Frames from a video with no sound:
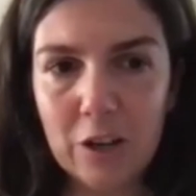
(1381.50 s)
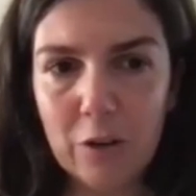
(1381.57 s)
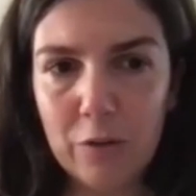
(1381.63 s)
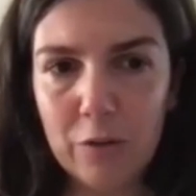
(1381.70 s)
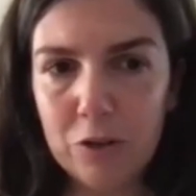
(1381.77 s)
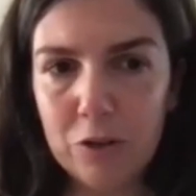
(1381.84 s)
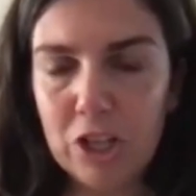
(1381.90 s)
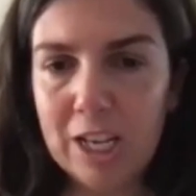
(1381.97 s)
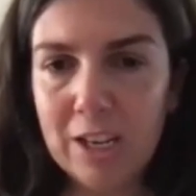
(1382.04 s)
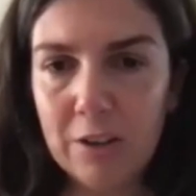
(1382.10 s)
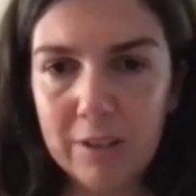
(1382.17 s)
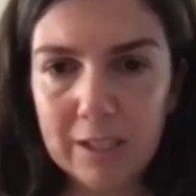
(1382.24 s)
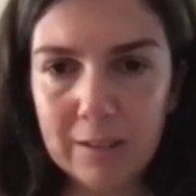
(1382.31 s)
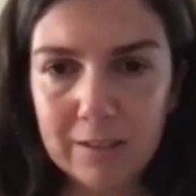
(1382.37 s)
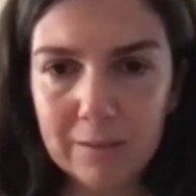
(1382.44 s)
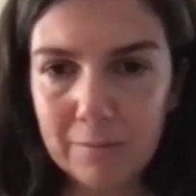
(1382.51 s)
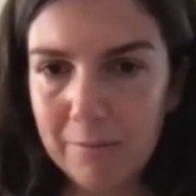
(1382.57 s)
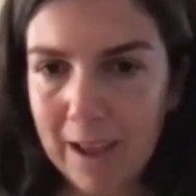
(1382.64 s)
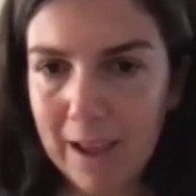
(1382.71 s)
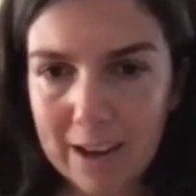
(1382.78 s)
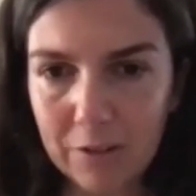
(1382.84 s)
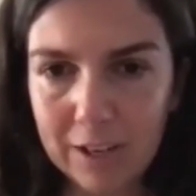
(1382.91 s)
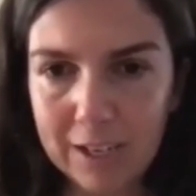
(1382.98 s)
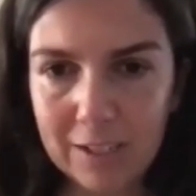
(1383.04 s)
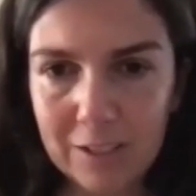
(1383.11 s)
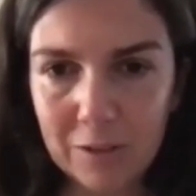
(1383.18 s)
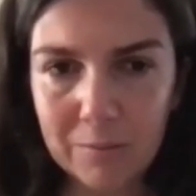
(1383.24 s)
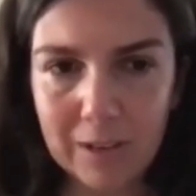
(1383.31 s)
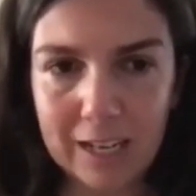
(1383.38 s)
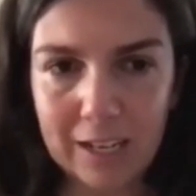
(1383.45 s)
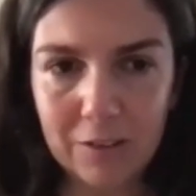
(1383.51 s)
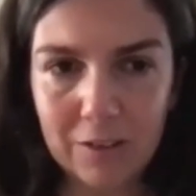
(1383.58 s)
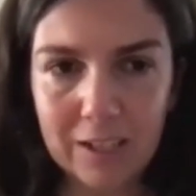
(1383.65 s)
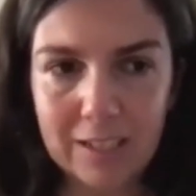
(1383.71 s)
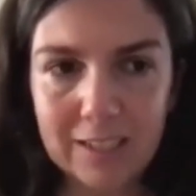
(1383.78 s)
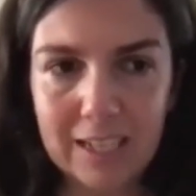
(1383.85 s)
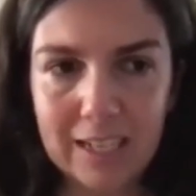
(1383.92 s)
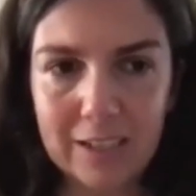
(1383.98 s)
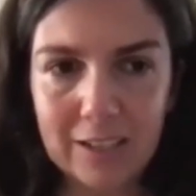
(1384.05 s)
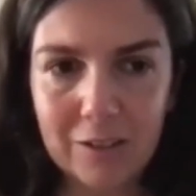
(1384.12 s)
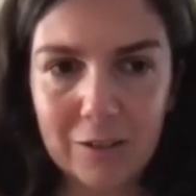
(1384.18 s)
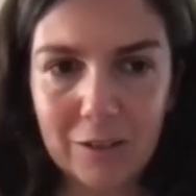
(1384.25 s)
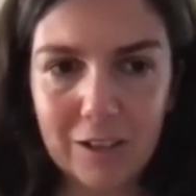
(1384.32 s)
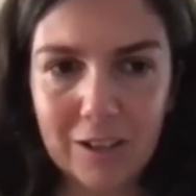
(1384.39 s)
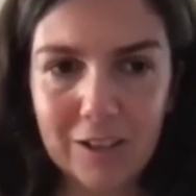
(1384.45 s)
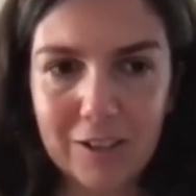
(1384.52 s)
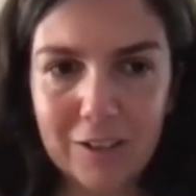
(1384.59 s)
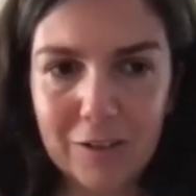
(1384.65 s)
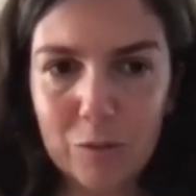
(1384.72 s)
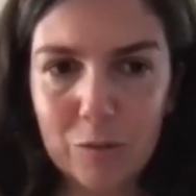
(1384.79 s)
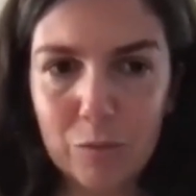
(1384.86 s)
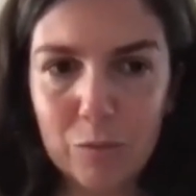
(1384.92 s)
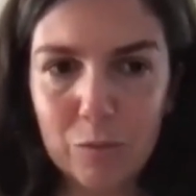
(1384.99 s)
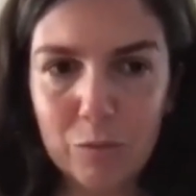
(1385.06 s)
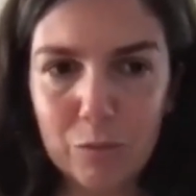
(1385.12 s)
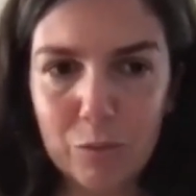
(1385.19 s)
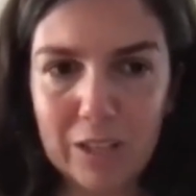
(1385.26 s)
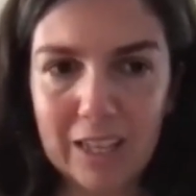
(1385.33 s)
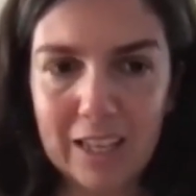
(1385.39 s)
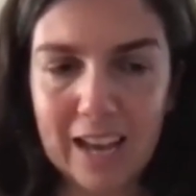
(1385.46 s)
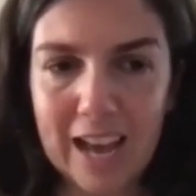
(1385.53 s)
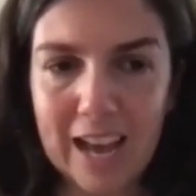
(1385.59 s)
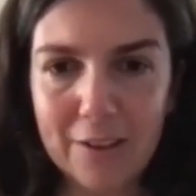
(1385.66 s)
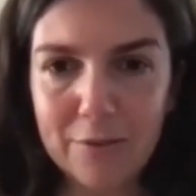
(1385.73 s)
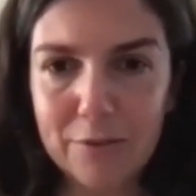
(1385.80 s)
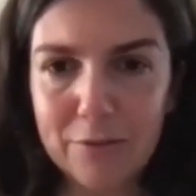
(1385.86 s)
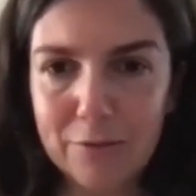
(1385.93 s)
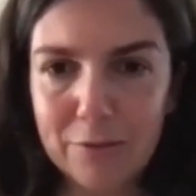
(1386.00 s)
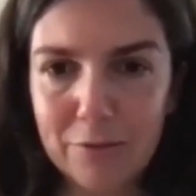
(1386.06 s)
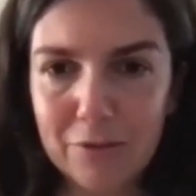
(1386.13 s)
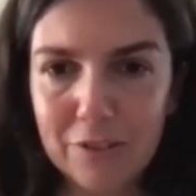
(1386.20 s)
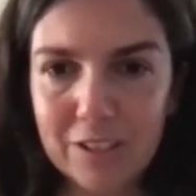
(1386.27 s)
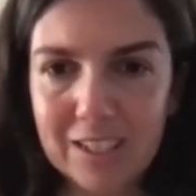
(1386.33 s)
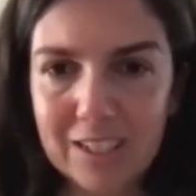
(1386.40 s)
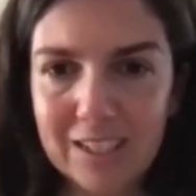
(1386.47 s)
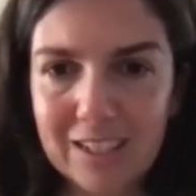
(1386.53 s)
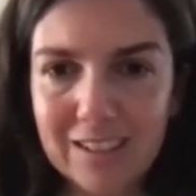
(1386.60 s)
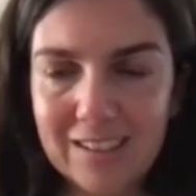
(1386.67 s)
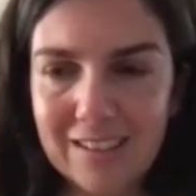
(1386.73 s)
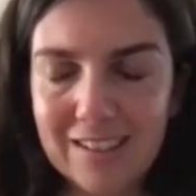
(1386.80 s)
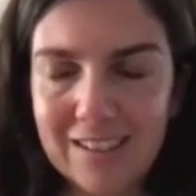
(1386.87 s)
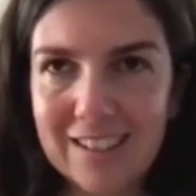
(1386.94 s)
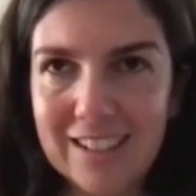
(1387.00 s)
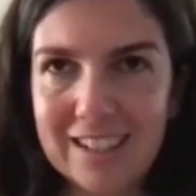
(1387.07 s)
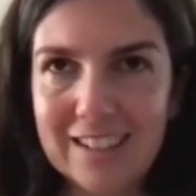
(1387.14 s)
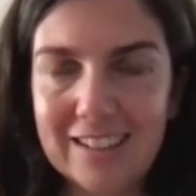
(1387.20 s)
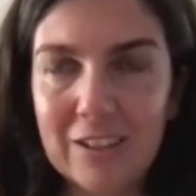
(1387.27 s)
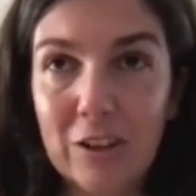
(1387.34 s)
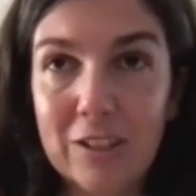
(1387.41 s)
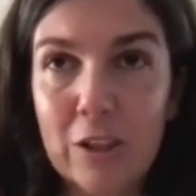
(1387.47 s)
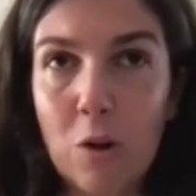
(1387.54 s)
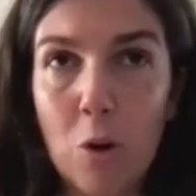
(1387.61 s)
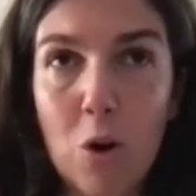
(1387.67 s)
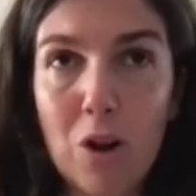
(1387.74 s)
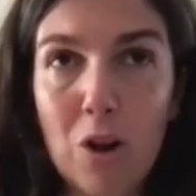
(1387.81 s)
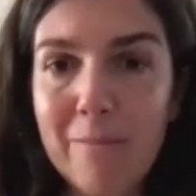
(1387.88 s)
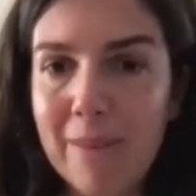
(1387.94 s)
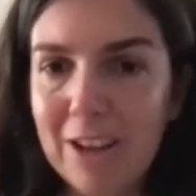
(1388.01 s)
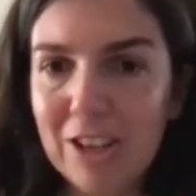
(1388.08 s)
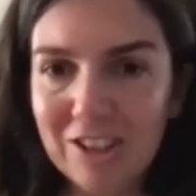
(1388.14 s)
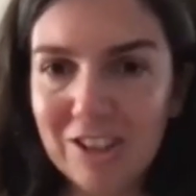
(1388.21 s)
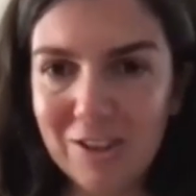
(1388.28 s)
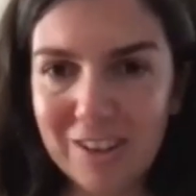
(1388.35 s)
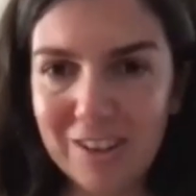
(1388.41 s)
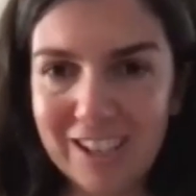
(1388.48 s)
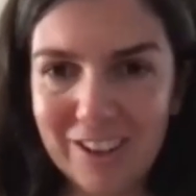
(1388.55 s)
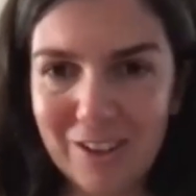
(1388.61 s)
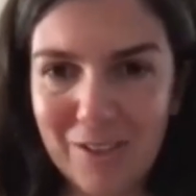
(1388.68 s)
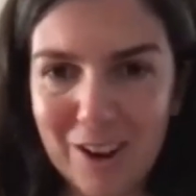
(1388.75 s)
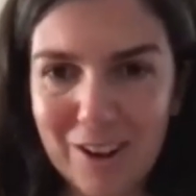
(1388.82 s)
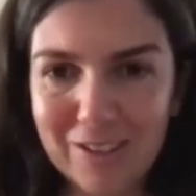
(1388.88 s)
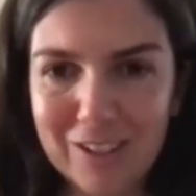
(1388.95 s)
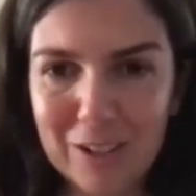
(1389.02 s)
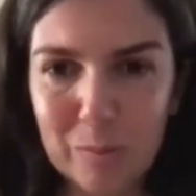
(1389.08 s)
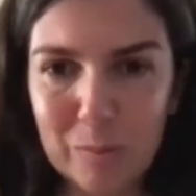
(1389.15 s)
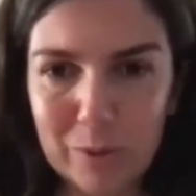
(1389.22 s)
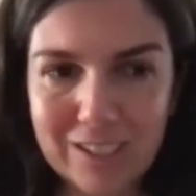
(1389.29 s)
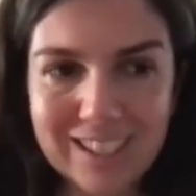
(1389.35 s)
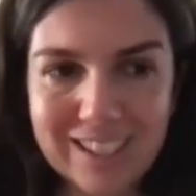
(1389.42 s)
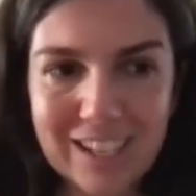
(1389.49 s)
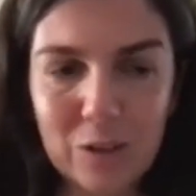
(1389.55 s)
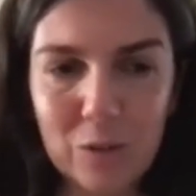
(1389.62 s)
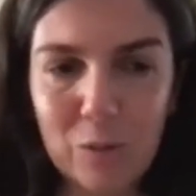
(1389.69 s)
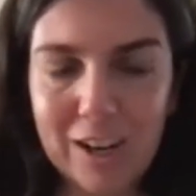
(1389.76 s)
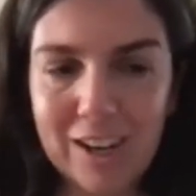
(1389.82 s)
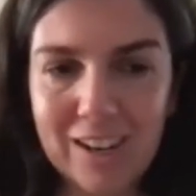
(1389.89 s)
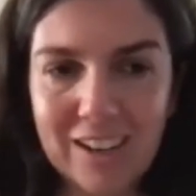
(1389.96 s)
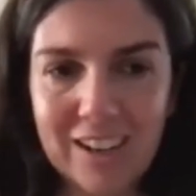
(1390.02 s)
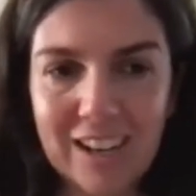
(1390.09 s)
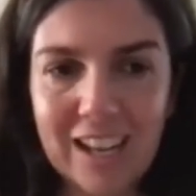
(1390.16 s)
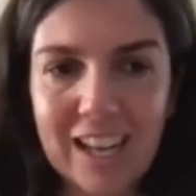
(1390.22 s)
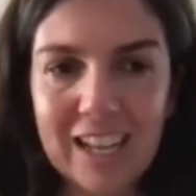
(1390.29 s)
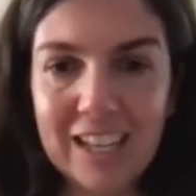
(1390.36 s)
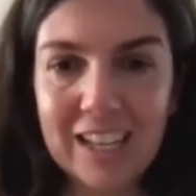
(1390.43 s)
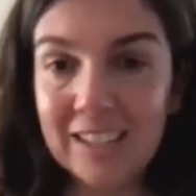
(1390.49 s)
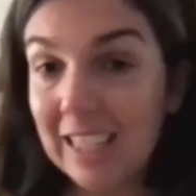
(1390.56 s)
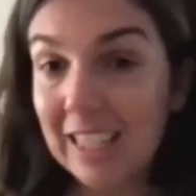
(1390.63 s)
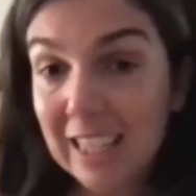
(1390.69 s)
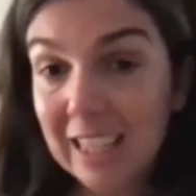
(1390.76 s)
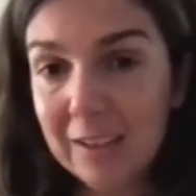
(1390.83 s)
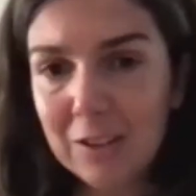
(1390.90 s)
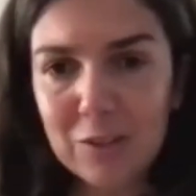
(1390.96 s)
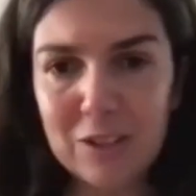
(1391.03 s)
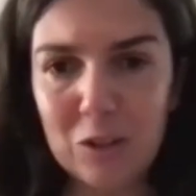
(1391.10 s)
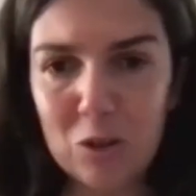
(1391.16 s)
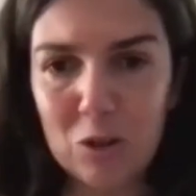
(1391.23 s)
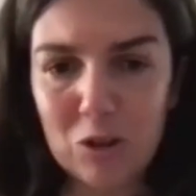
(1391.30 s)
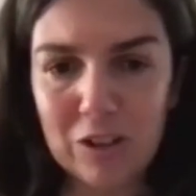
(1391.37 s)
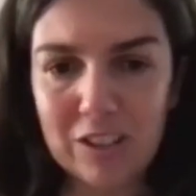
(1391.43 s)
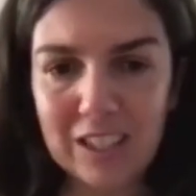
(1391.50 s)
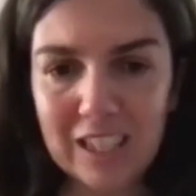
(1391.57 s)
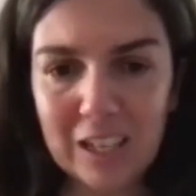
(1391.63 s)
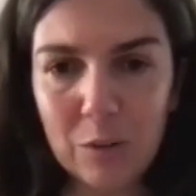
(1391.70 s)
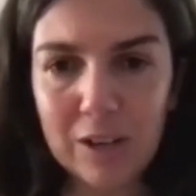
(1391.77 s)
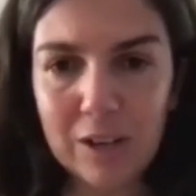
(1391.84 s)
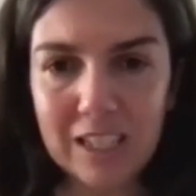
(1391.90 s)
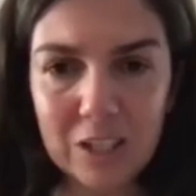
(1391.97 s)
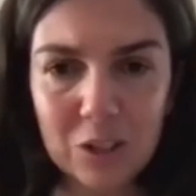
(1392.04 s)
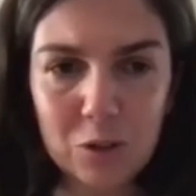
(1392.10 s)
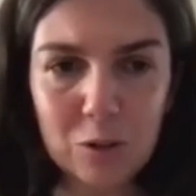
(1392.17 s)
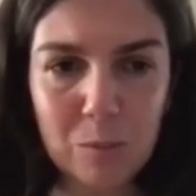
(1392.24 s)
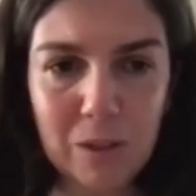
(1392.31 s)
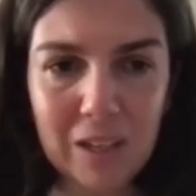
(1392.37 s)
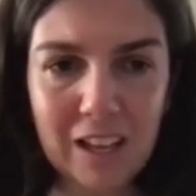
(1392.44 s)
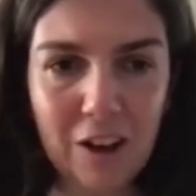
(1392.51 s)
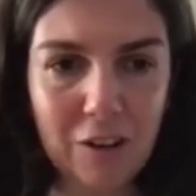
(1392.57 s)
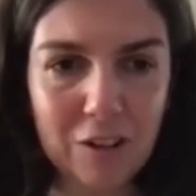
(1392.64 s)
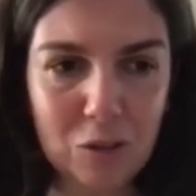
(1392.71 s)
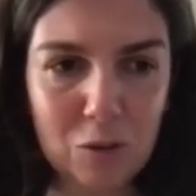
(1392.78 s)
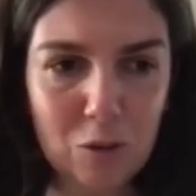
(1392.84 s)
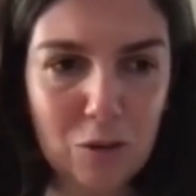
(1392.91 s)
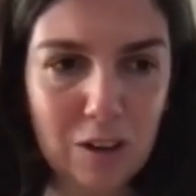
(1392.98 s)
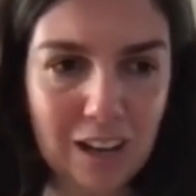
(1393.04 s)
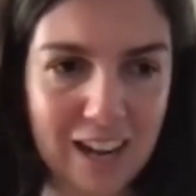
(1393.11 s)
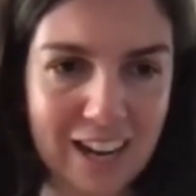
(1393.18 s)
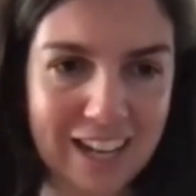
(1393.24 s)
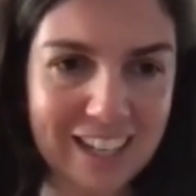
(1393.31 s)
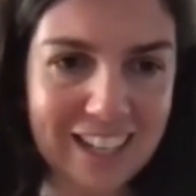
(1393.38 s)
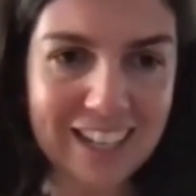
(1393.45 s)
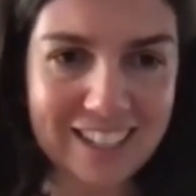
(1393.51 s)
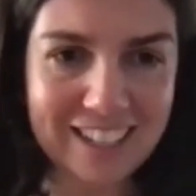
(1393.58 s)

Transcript: of a generic migrant, a migrant that we have the whole imaginary around this person, where because it's usually a he, where he should be, how he should look like,